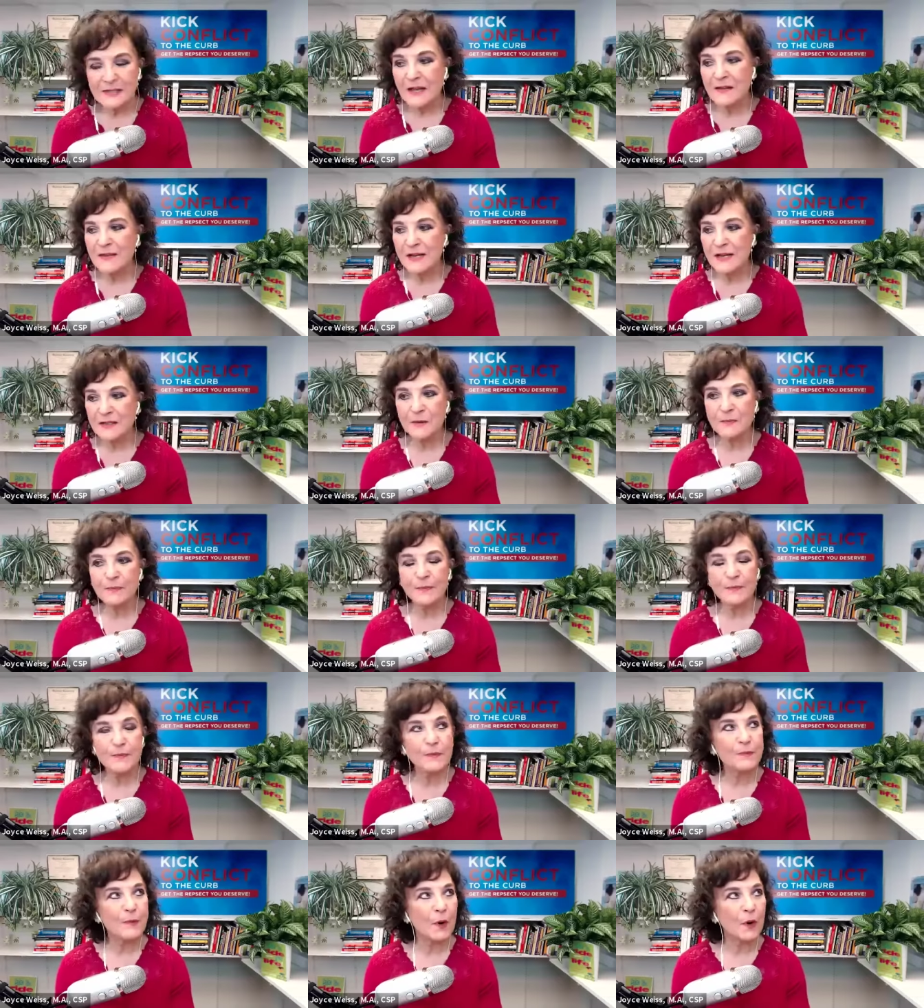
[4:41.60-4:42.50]
and that's a
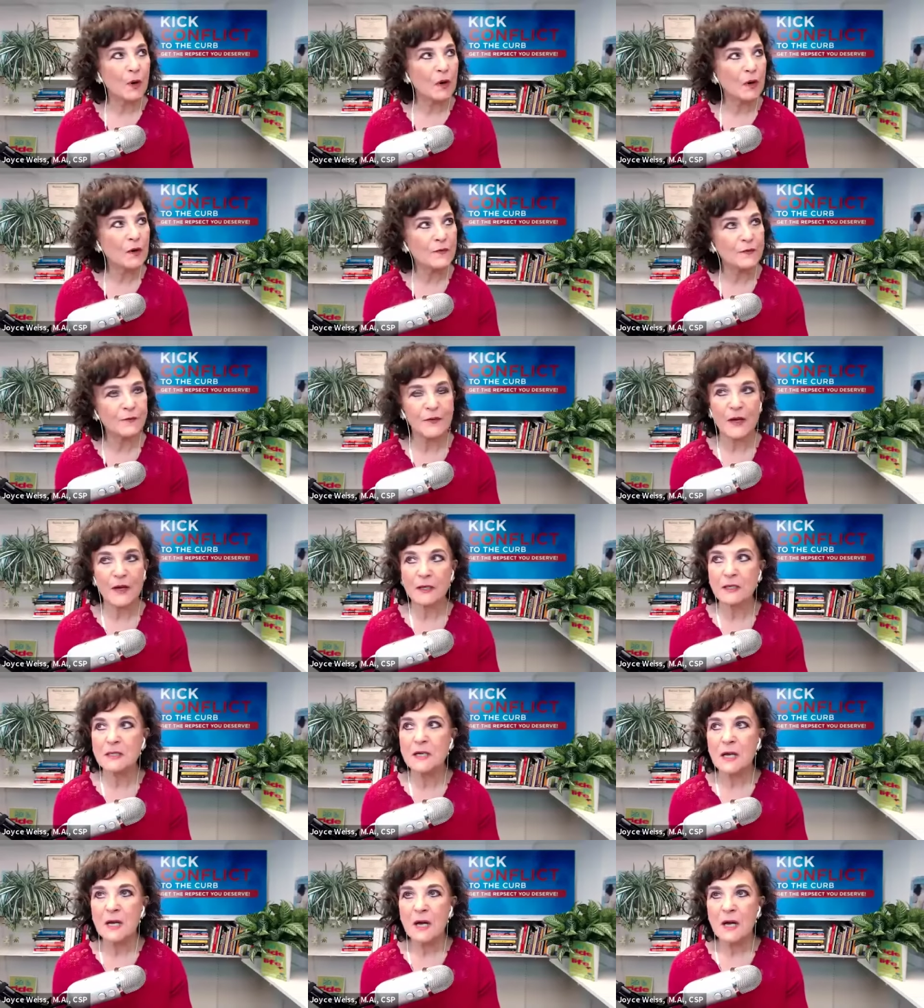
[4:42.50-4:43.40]

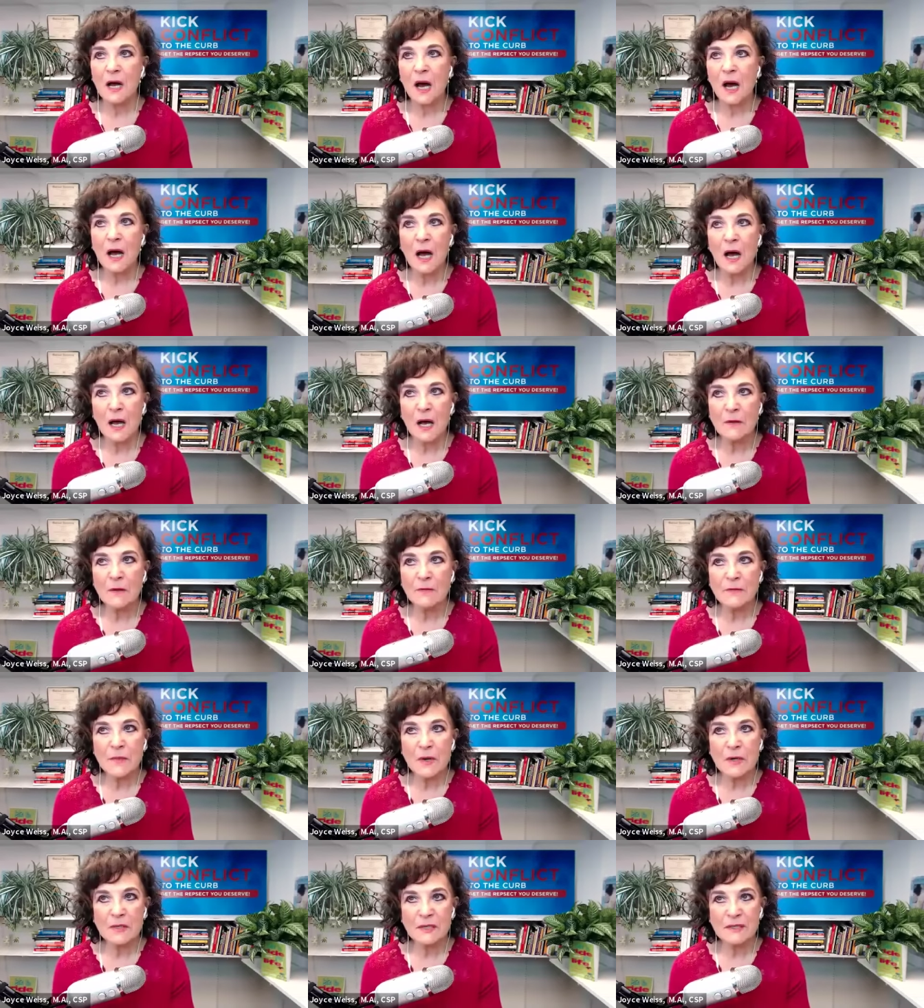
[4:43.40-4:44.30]
perfect
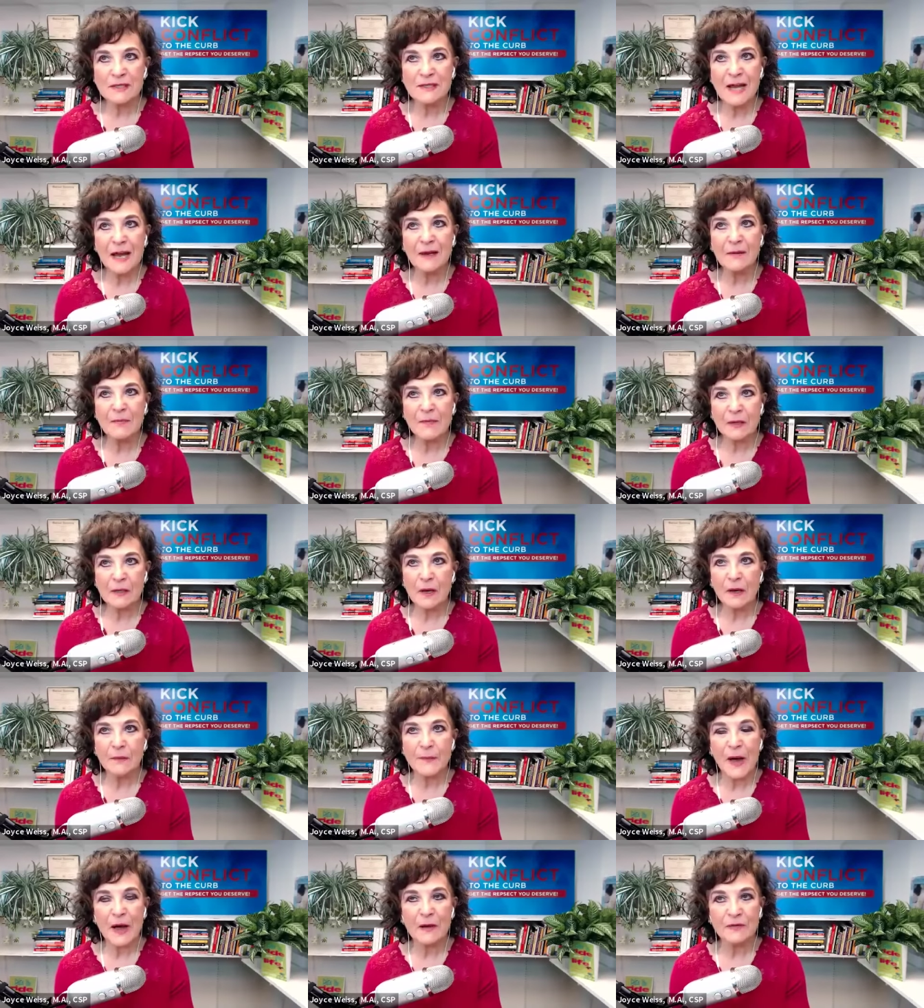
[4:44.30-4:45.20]
um, statement
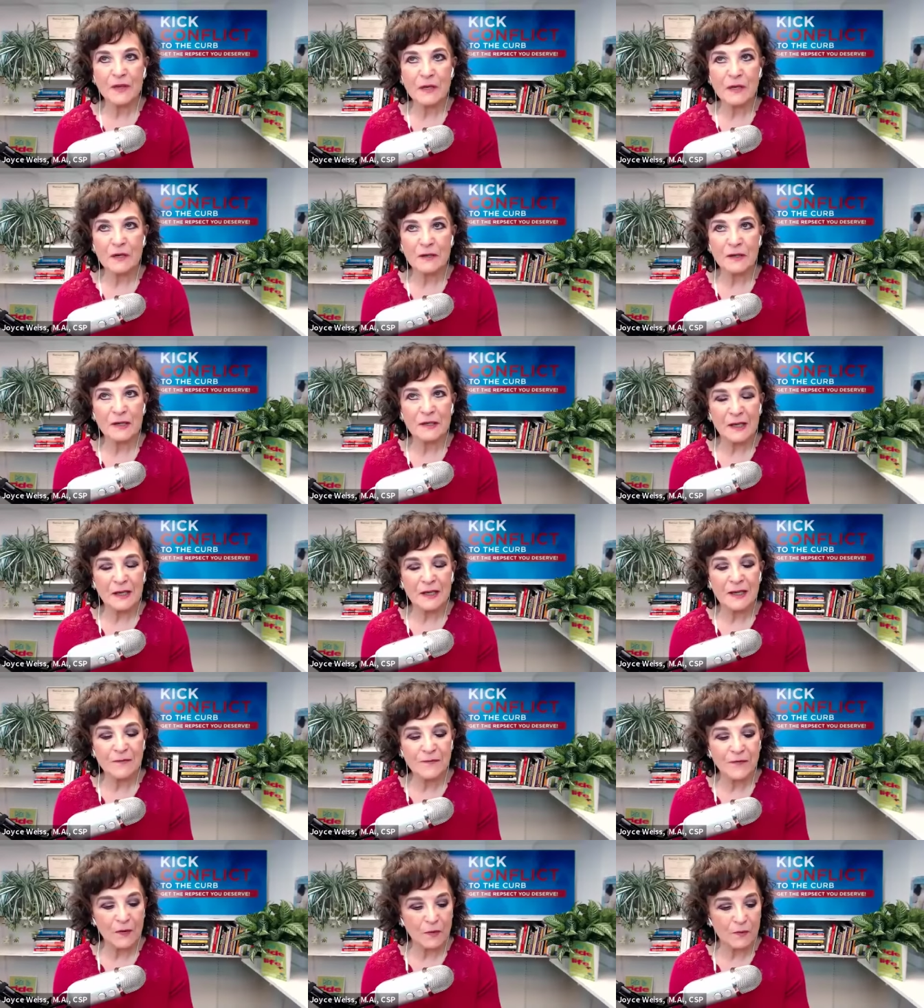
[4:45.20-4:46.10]
about the, the,
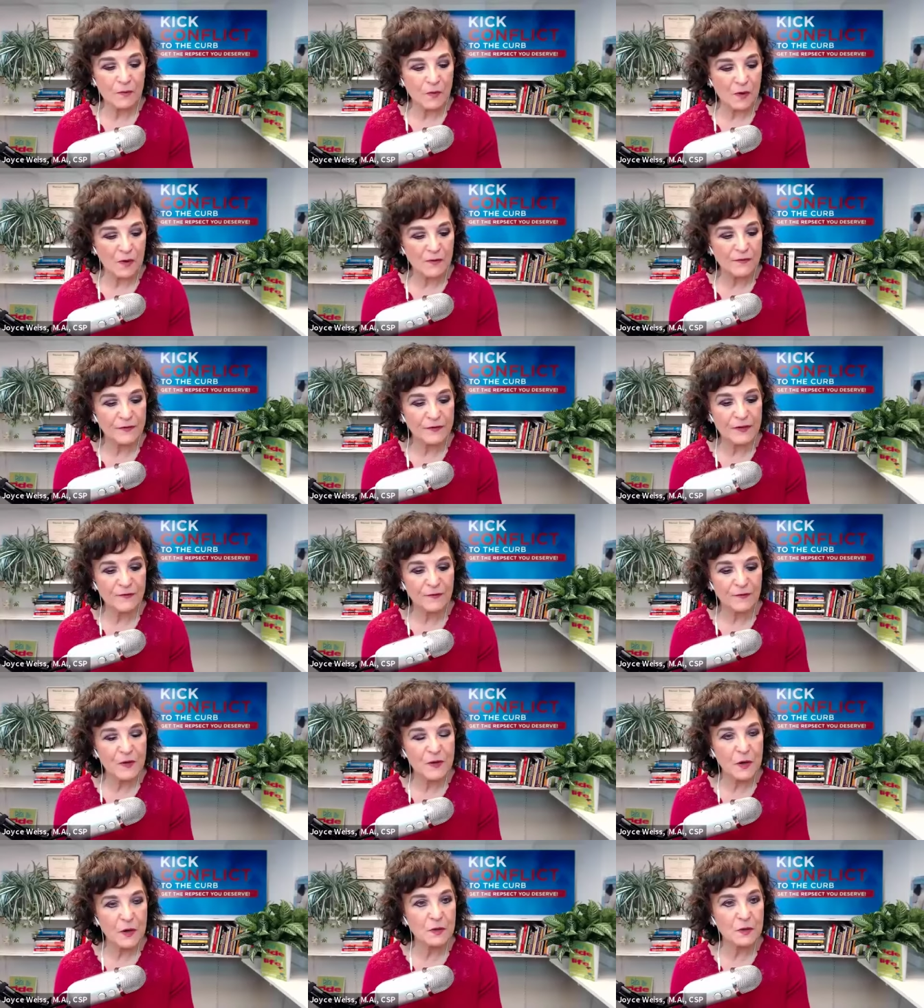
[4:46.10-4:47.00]
evil wolf. And
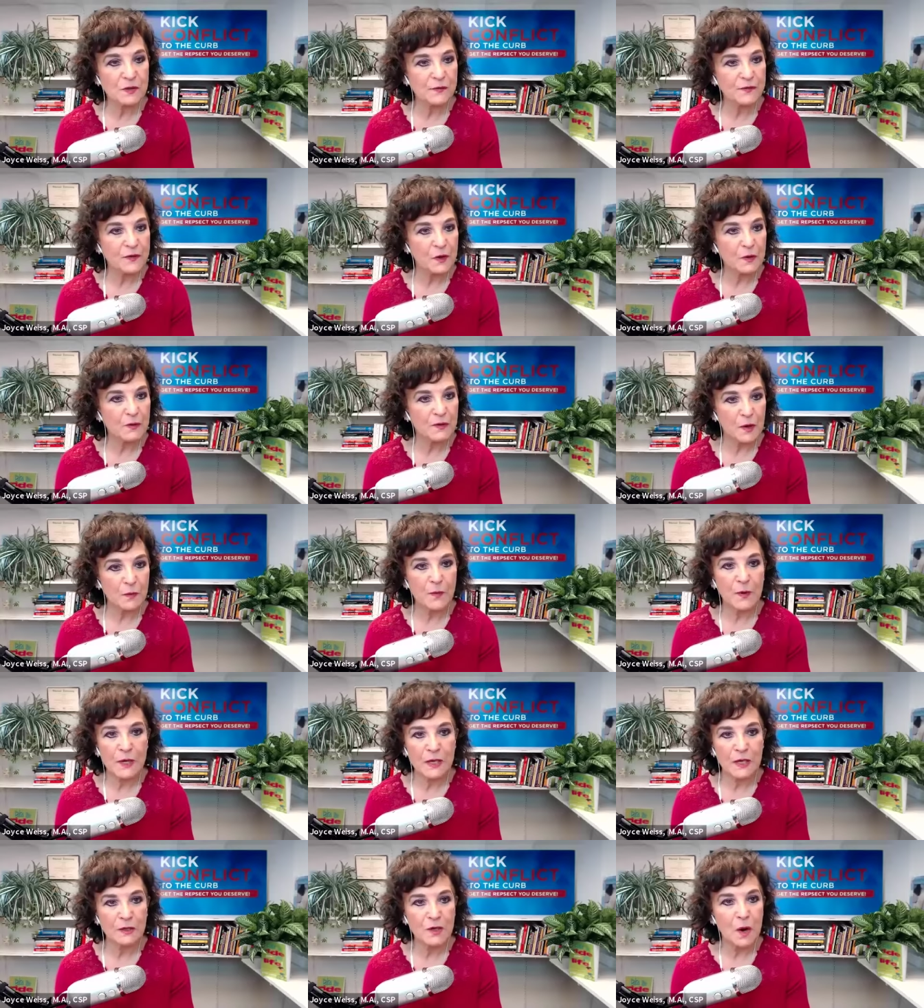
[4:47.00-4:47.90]
for those of you that
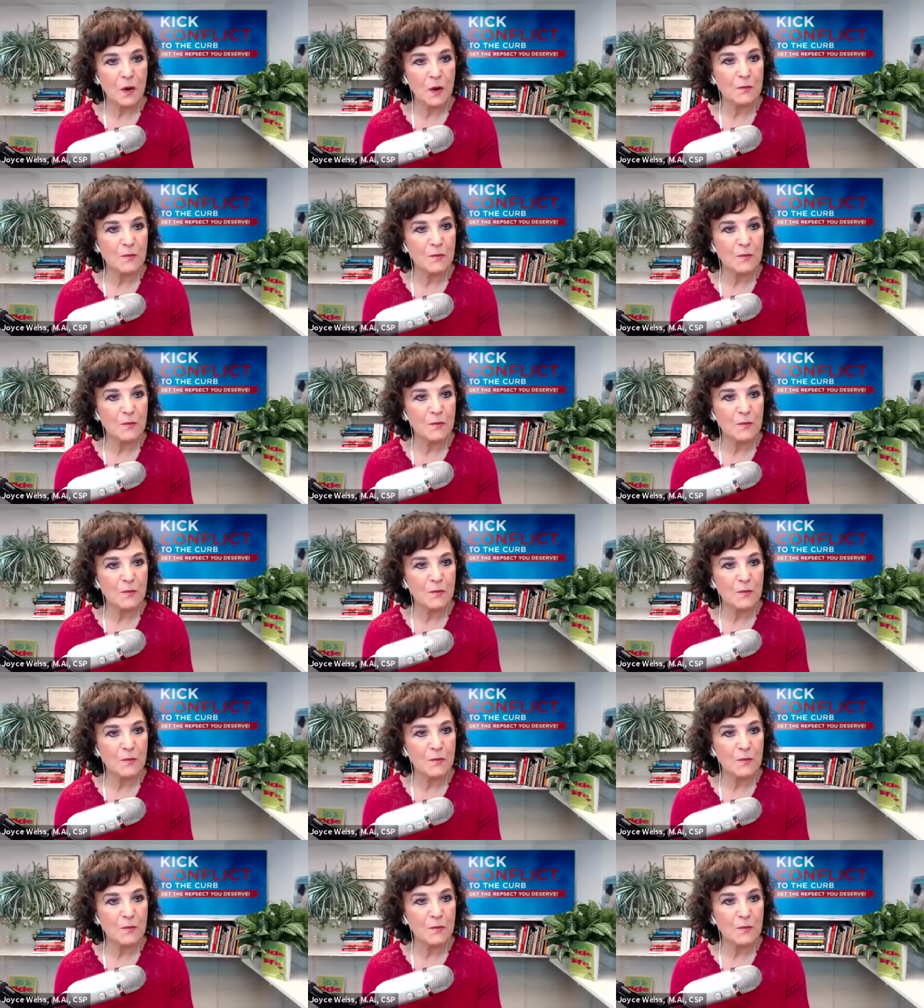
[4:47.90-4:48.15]
want to know